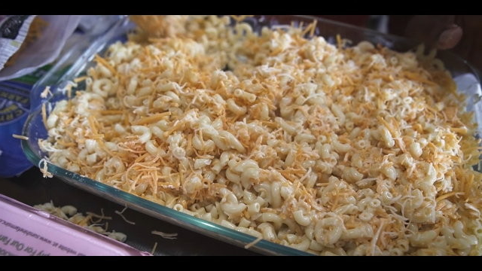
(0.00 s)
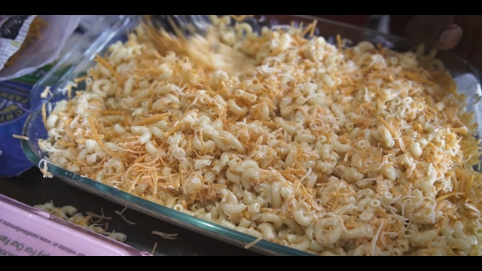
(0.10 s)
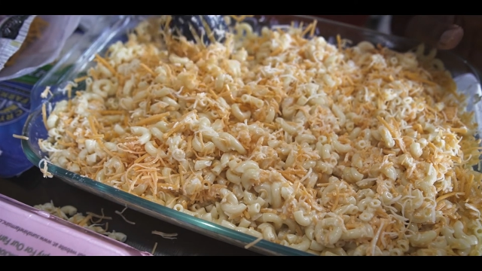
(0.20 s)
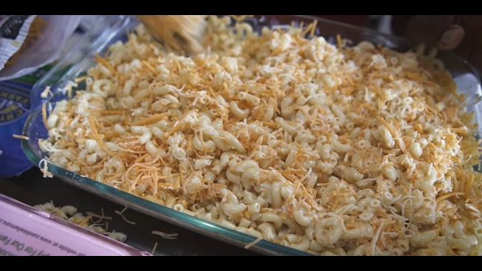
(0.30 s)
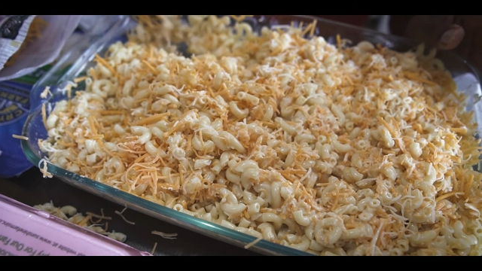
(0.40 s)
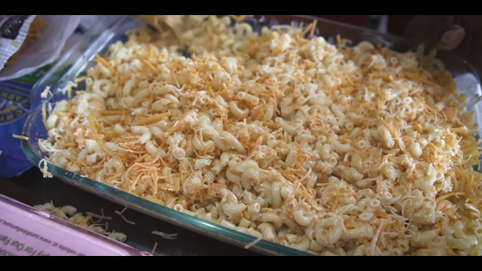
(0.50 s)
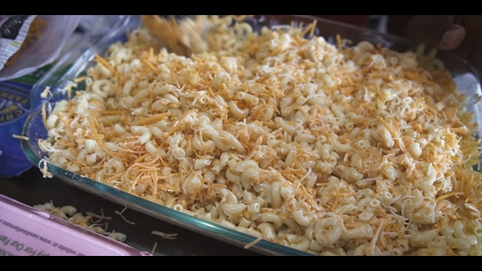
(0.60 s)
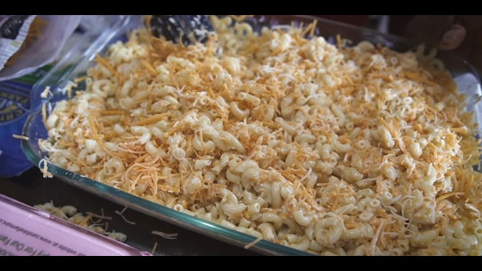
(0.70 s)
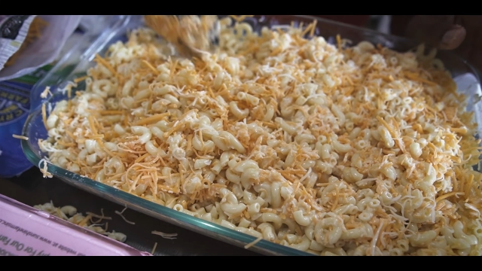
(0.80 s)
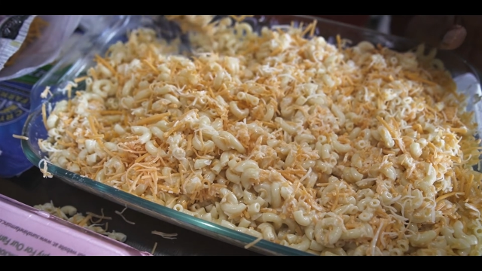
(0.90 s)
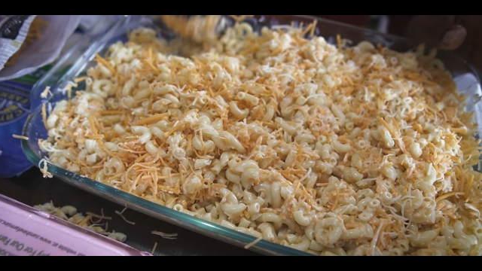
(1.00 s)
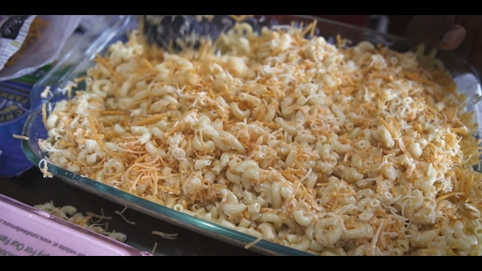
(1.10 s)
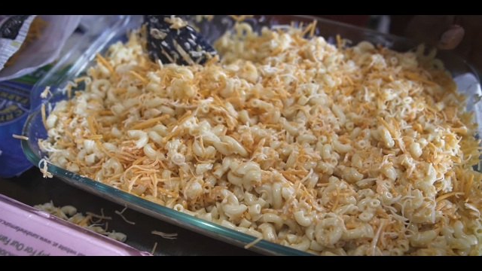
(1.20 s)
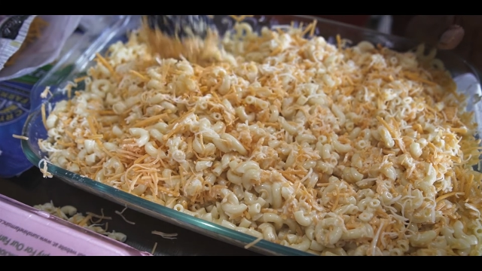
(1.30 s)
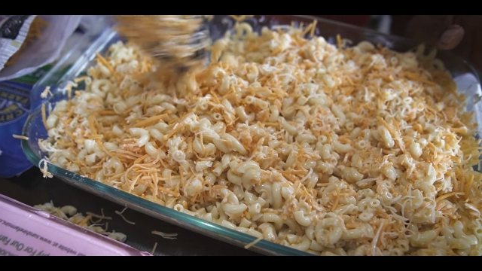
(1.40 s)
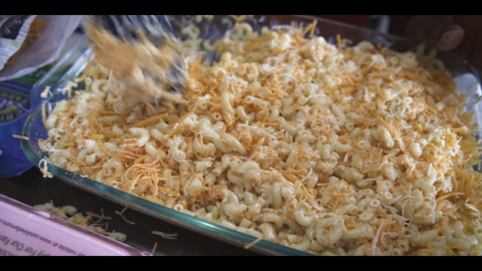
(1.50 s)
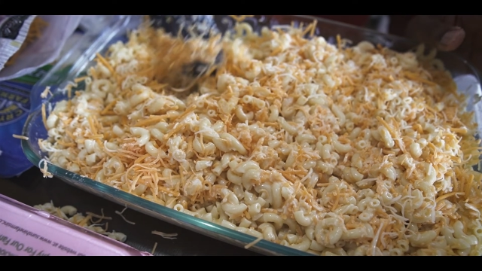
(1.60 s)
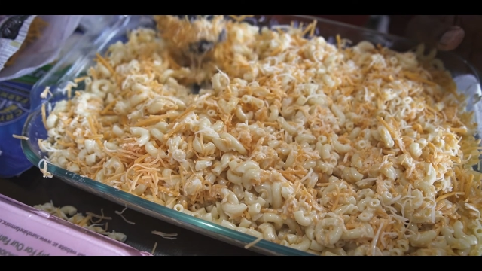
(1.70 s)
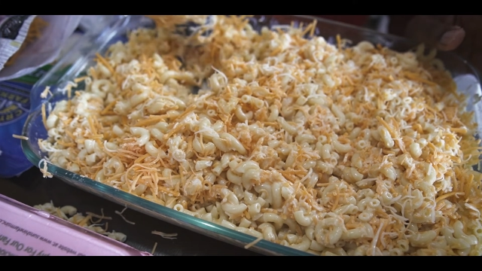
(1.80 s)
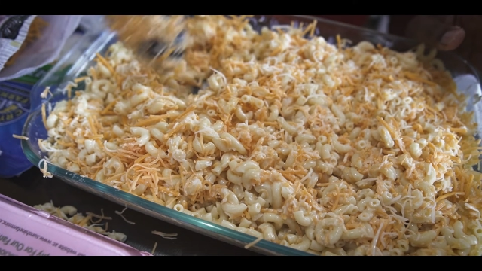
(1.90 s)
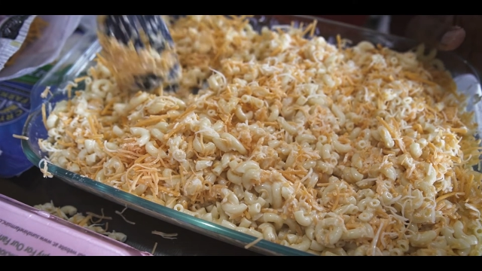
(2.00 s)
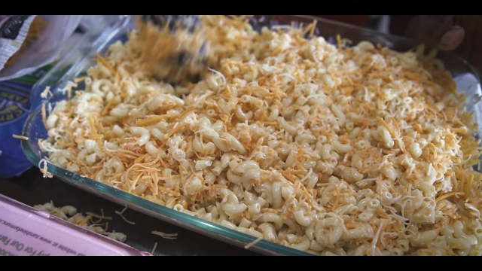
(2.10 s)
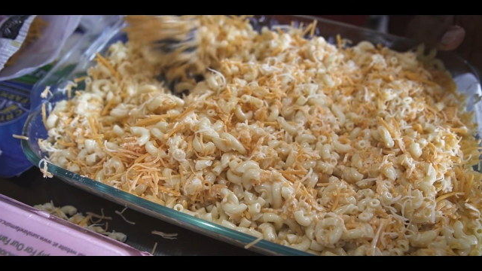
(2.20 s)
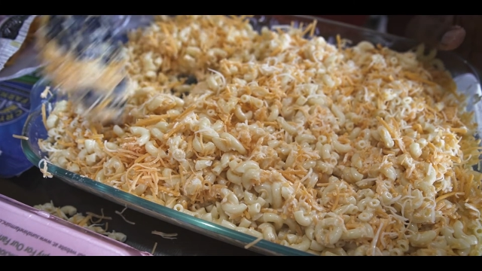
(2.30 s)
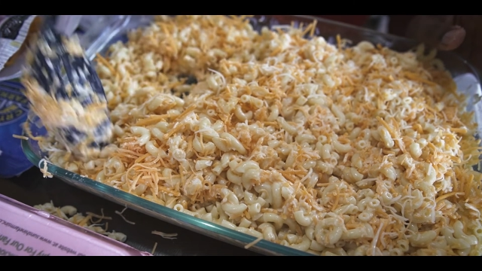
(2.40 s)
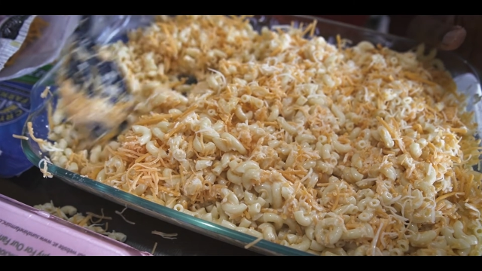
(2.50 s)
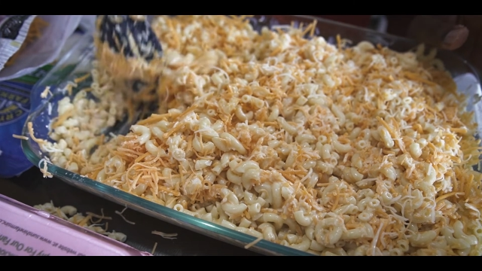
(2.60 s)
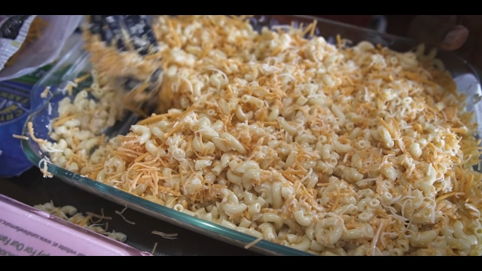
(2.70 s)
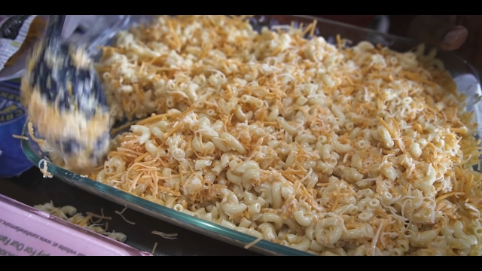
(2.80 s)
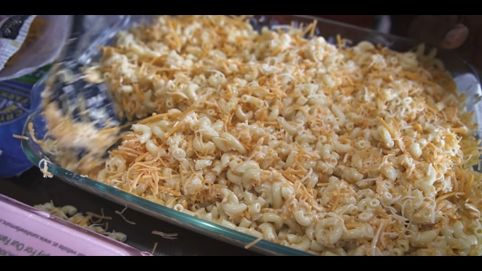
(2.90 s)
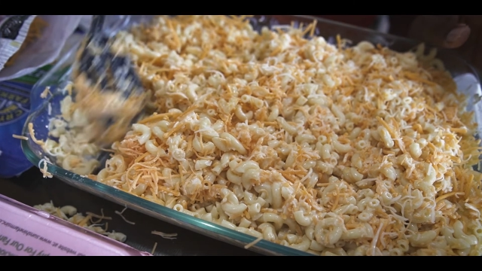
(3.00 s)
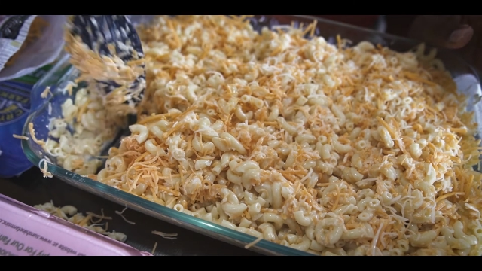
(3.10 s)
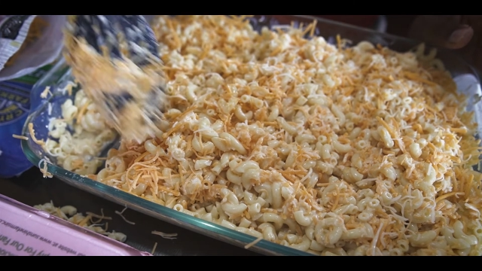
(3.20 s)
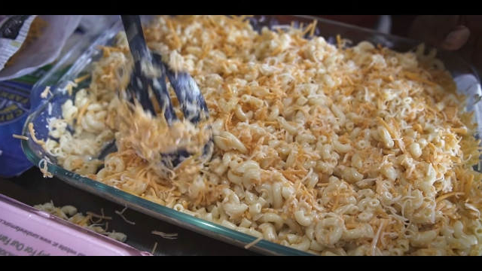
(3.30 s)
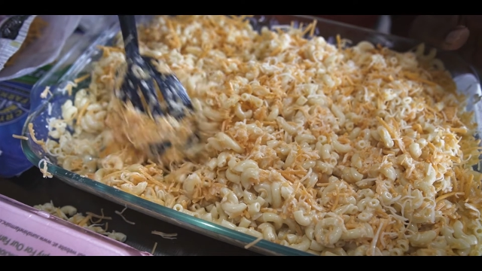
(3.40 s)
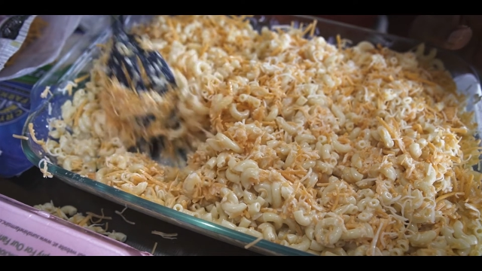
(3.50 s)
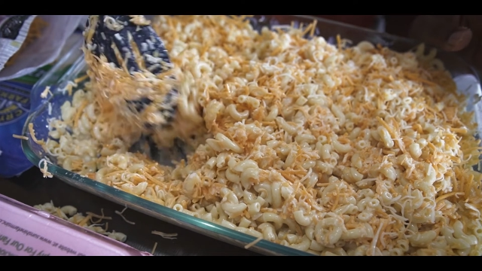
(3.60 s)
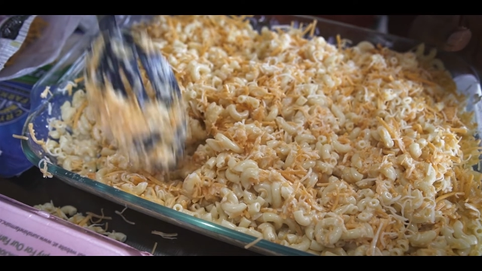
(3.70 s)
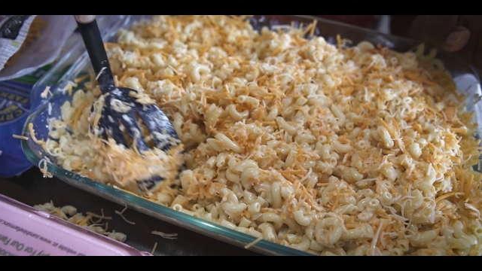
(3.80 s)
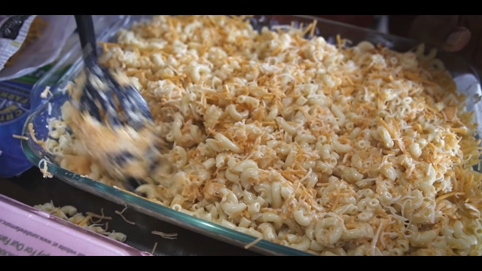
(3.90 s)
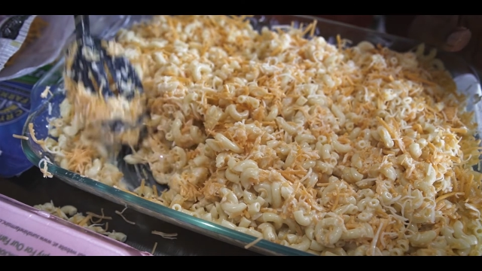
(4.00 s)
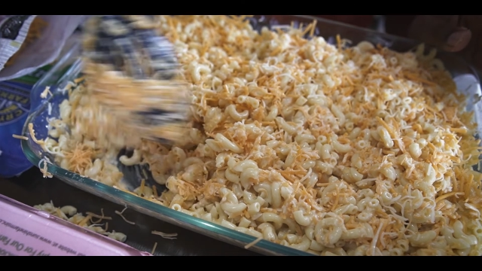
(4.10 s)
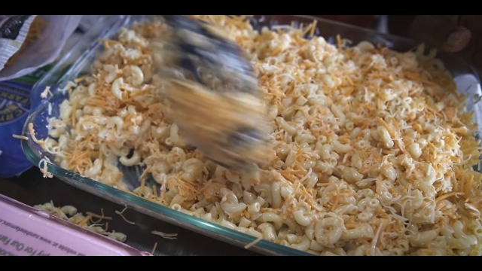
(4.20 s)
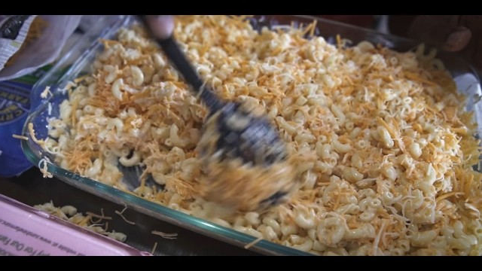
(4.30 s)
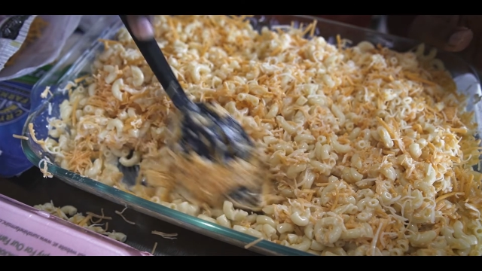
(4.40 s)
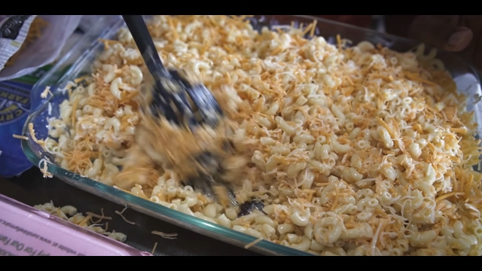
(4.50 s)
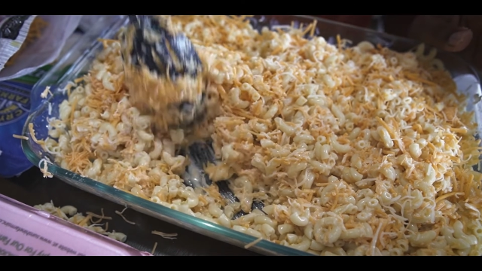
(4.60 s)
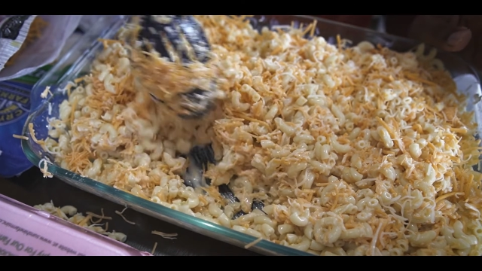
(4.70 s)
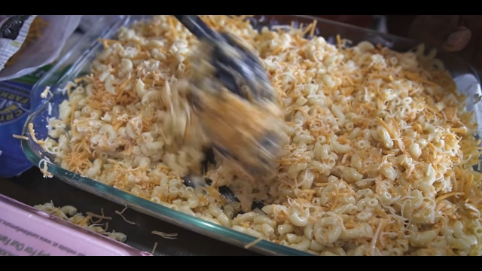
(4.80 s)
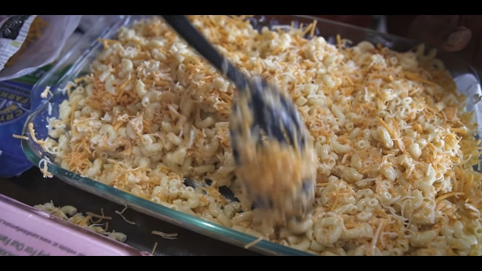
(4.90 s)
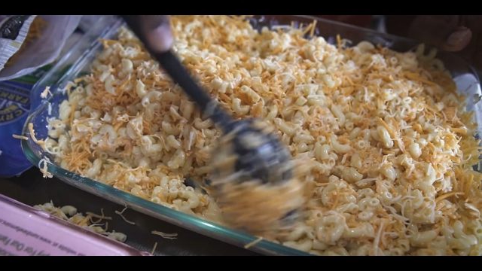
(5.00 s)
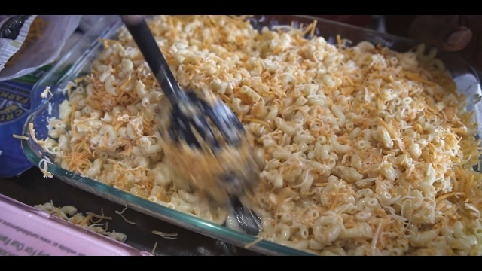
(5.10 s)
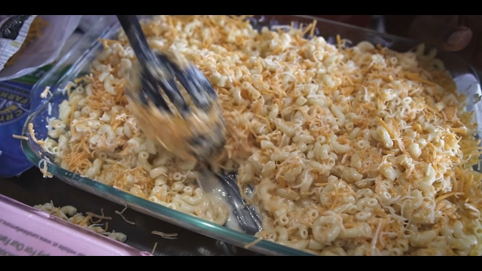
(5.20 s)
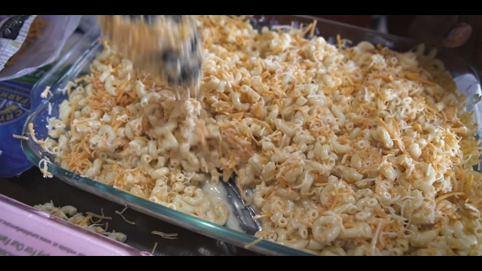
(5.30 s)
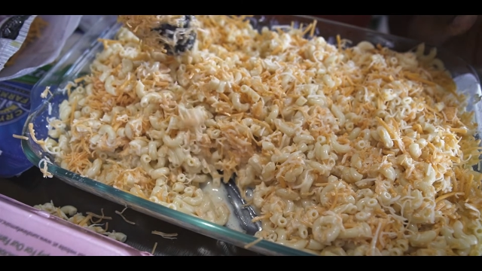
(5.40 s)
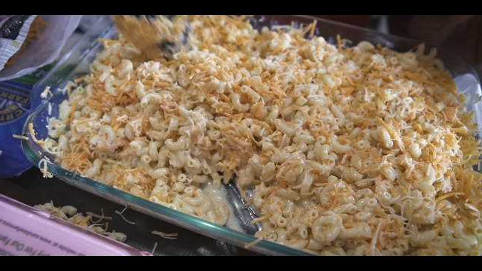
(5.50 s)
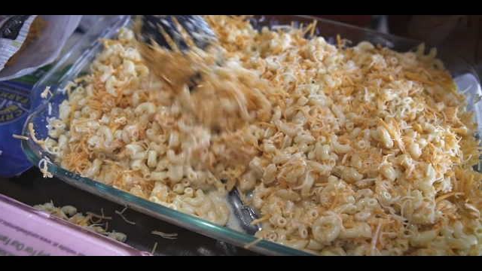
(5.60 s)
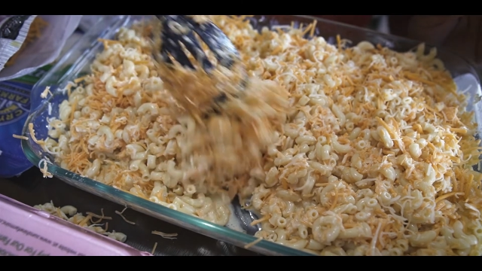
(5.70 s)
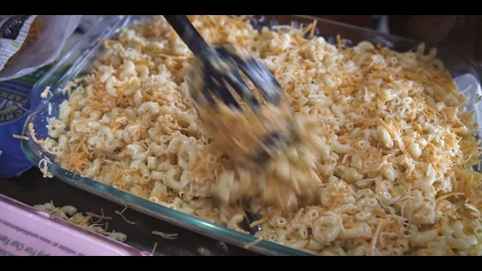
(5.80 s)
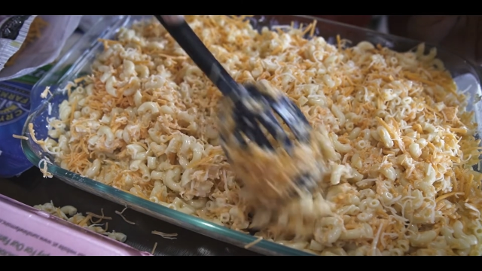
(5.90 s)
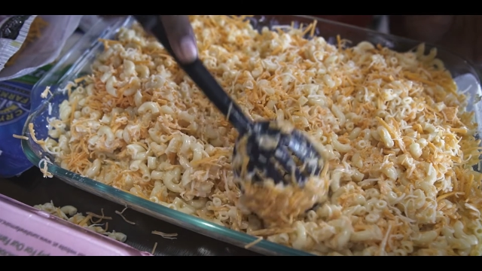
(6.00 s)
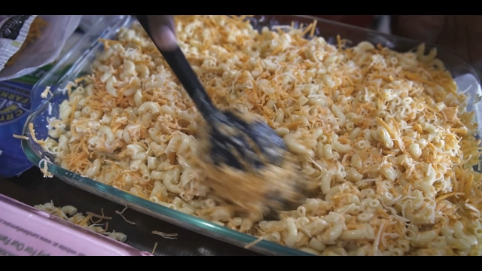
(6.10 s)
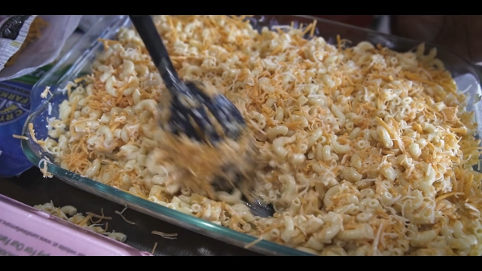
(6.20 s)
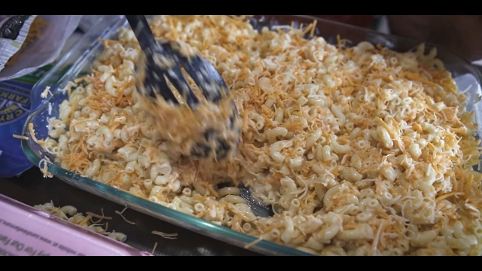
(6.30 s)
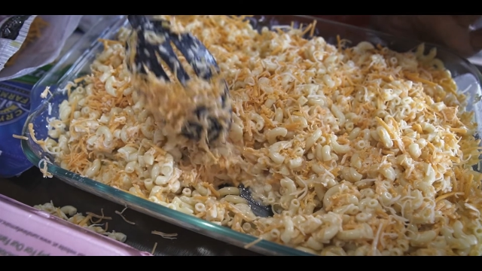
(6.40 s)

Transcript: [unreadable: no face in view]